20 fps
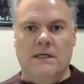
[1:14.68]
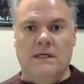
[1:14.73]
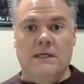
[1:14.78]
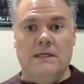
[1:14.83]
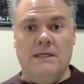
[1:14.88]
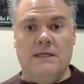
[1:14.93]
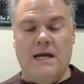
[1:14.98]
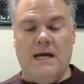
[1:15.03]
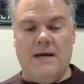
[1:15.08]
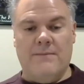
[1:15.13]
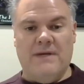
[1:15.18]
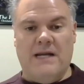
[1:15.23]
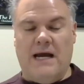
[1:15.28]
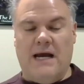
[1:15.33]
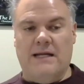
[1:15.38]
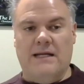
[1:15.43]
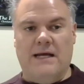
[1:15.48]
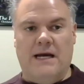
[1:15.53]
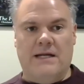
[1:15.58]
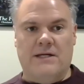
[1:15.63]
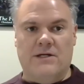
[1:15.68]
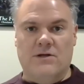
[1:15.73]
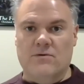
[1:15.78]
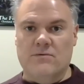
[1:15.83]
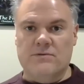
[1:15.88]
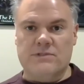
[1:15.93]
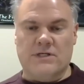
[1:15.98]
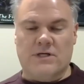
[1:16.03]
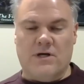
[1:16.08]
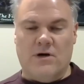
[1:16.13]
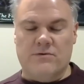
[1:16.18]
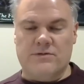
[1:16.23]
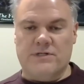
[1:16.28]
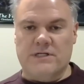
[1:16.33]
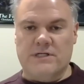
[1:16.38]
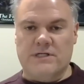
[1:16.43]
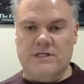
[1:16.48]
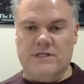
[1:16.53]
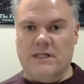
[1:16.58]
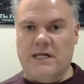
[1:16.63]
Yeah, I mean, I knew it was a
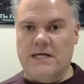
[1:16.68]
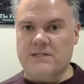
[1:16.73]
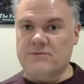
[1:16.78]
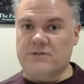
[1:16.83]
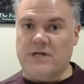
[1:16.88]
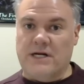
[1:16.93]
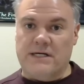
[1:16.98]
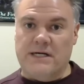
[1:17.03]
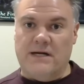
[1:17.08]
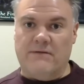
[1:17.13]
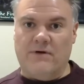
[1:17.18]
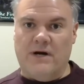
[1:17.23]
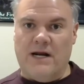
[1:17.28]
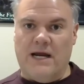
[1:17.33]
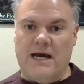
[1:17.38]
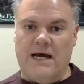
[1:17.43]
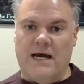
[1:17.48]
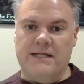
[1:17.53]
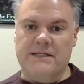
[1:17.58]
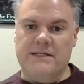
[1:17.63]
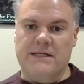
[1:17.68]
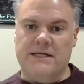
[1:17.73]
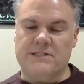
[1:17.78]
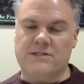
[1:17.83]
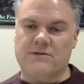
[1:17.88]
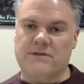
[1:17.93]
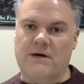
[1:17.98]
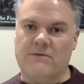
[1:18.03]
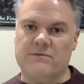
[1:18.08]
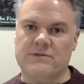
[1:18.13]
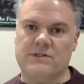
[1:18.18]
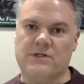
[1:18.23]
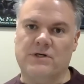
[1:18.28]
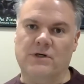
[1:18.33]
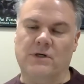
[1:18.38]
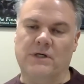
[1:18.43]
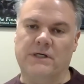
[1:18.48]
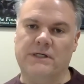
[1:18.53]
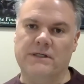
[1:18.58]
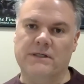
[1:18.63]
coaching class, which I'd never had, and so that was
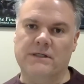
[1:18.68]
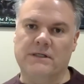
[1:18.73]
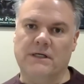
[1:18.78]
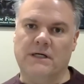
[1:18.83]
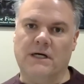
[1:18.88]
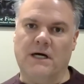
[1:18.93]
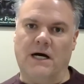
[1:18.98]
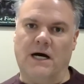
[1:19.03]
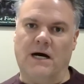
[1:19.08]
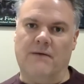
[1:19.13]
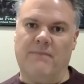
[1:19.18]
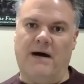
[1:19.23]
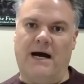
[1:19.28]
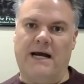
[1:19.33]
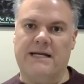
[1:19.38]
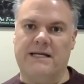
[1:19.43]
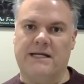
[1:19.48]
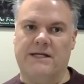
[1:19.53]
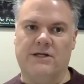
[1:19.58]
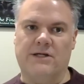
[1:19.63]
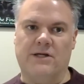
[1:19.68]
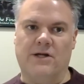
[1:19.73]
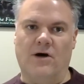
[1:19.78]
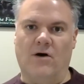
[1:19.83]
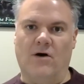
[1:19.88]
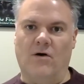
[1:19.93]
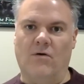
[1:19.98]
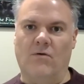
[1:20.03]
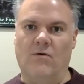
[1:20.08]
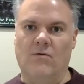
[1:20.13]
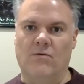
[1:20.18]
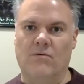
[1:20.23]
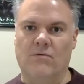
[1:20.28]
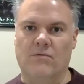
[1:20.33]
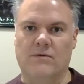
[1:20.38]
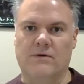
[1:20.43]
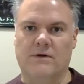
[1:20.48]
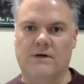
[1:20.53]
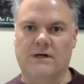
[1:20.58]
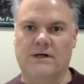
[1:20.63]
good. I didn't know,
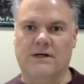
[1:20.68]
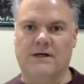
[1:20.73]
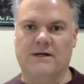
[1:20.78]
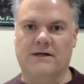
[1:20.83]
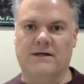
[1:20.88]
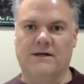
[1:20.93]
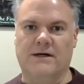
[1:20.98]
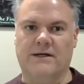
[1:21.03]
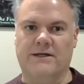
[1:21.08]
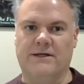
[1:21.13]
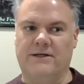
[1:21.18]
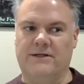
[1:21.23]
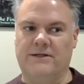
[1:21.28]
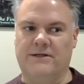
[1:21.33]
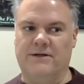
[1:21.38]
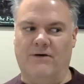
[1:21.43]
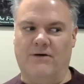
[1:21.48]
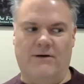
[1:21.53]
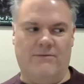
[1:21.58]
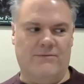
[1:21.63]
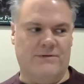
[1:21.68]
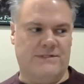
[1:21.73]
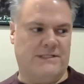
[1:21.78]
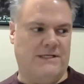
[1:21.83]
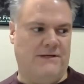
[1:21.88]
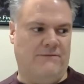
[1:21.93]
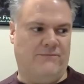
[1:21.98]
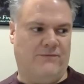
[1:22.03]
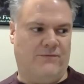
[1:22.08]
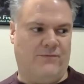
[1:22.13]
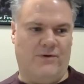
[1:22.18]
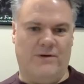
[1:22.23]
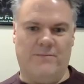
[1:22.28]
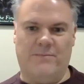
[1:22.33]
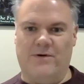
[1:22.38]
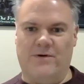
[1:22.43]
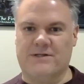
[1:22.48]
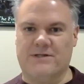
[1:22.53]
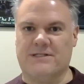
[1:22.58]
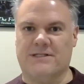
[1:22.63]
I received 3
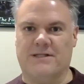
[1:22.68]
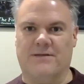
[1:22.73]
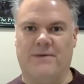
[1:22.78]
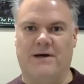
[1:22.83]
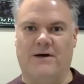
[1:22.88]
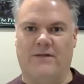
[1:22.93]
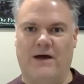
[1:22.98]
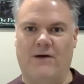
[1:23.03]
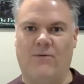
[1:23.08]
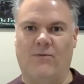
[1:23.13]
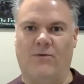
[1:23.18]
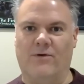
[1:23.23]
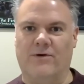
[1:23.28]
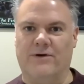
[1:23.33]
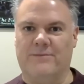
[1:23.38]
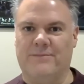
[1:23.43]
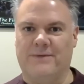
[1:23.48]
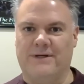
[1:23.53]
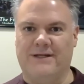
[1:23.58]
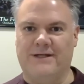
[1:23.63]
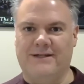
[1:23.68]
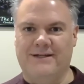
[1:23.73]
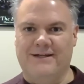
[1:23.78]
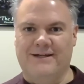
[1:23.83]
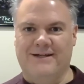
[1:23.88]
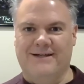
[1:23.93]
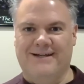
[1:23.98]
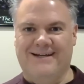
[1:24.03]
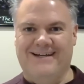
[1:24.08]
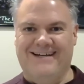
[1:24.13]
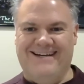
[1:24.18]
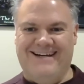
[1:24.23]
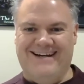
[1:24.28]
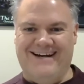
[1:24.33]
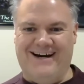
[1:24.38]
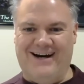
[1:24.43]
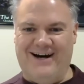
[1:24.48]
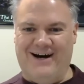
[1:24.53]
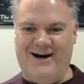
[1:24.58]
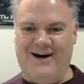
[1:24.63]
books in the mail. That worried me.
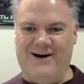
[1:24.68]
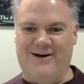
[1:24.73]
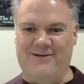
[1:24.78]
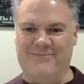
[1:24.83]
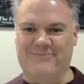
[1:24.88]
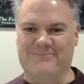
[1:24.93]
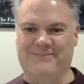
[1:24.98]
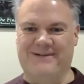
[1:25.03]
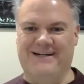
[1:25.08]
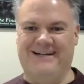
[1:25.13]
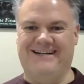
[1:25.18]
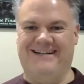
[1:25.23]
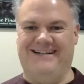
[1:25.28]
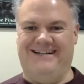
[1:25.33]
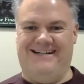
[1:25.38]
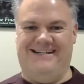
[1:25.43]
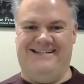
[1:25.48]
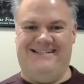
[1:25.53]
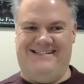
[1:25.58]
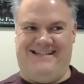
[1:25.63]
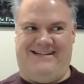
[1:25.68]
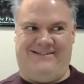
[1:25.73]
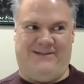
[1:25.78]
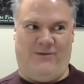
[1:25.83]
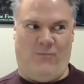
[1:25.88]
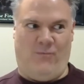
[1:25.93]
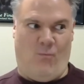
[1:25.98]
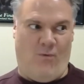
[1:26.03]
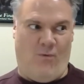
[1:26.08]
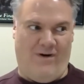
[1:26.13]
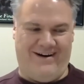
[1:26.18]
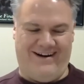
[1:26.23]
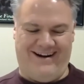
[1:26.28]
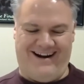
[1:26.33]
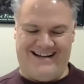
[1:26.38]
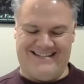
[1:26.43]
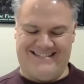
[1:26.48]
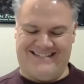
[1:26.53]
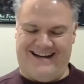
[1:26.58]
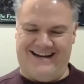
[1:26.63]
um I was like, what did
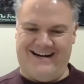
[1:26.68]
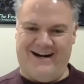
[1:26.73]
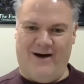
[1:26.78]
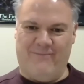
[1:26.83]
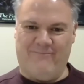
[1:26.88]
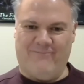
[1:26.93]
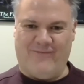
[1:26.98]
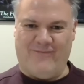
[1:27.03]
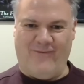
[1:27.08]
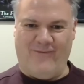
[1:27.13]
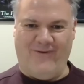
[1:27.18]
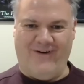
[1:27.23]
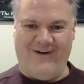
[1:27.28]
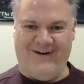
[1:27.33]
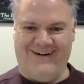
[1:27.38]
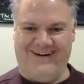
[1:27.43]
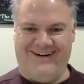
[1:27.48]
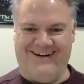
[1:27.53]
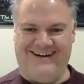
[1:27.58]
I sign up for?